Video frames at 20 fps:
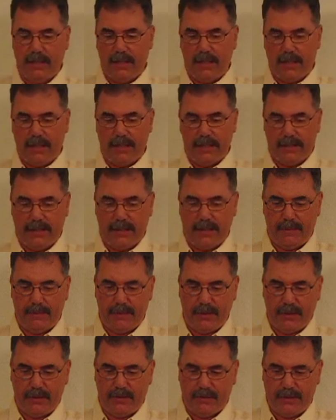on an M
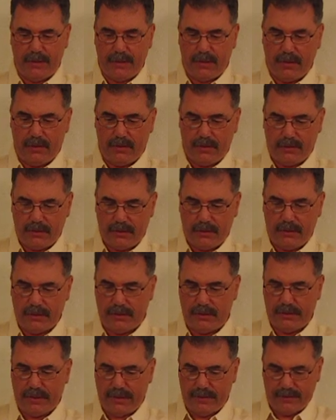D three host
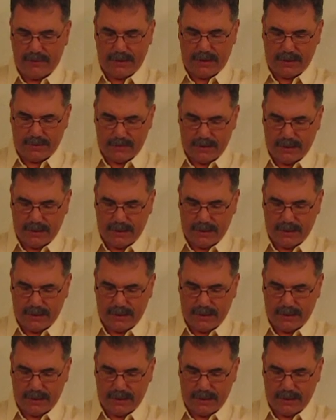instead of an M